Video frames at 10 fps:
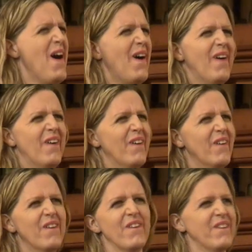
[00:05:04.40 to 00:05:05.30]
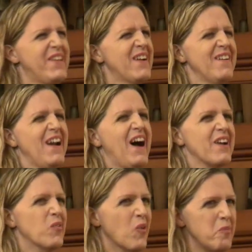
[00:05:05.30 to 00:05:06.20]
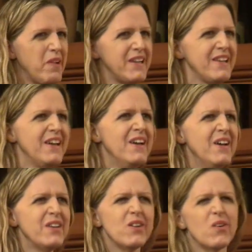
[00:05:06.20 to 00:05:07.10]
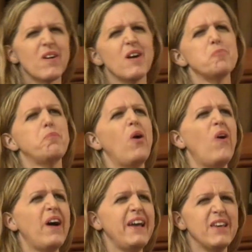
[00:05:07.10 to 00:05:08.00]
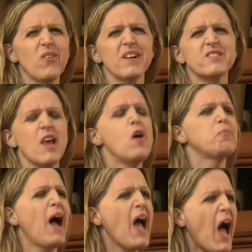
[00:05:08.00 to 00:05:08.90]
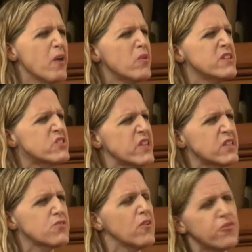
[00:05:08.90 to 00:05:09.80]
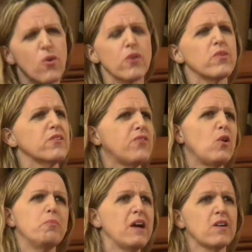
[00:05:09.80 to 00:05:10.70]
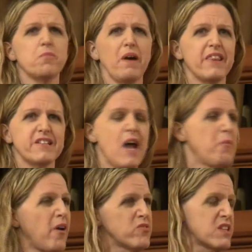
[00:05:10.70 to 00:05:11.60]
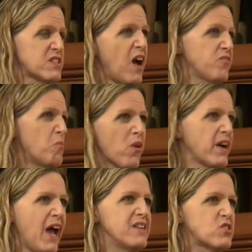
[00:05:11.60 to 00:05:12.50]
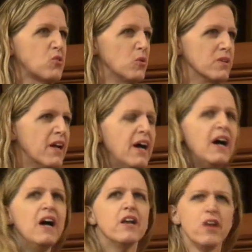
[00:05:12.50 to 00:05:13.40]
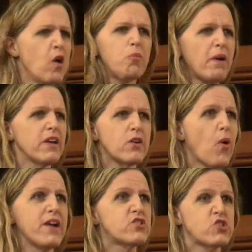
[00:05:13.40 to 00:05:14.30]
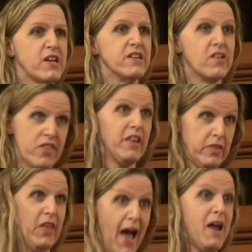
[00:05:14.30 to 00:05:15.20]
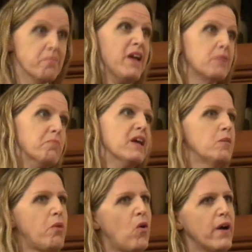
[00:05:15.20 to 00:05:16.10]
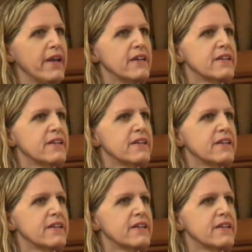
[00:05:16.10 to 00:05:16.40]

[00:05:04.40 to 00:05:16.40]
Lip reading: no, you're not a woman. You're a boy. But I was 6'4" with a full beard by the time I was a sophomore in high school. Nobody questioned that that made me a boy,